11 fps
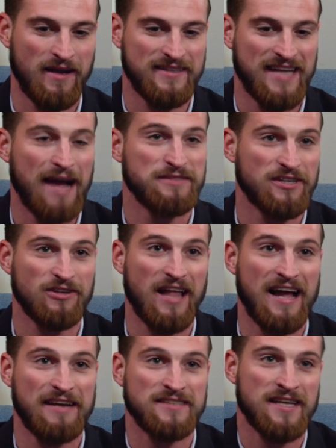times in our
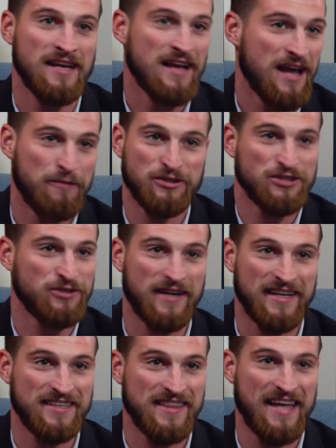lives, and we're just trying to
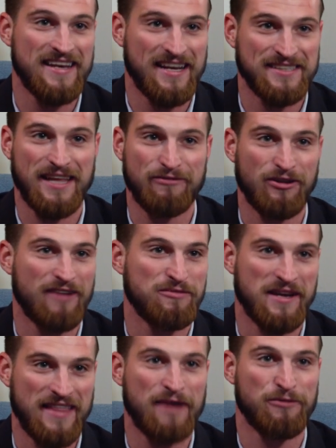get to that next level.
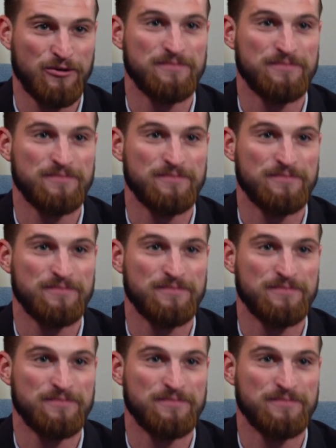Everybody in that room.